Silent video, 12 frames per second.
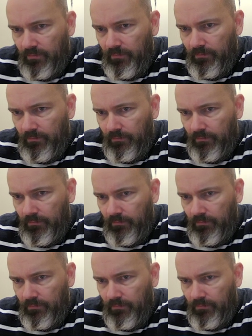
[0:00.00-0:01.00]

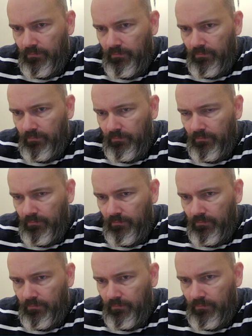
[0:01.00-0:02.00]

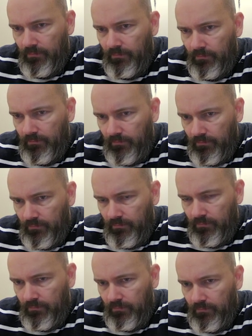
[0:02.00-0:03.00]

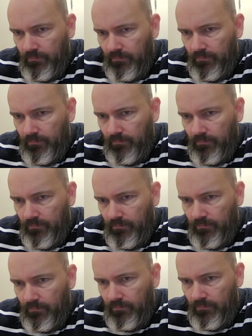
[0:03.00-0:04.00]

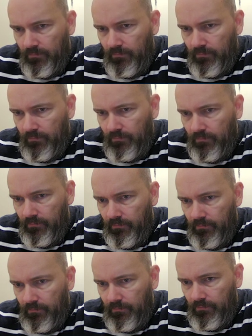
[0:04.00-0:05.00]

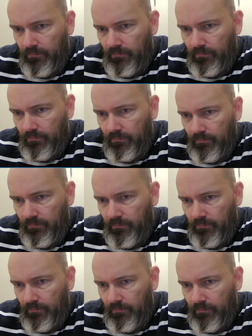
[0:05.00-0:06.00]

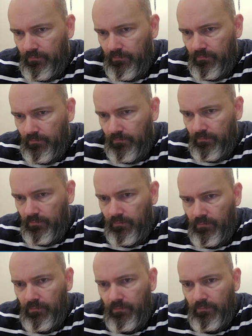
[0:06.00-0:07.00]

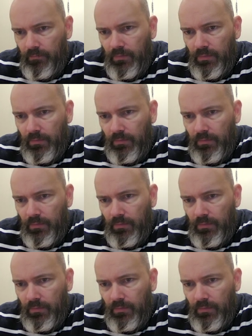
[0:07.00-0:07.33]
(no one is talking)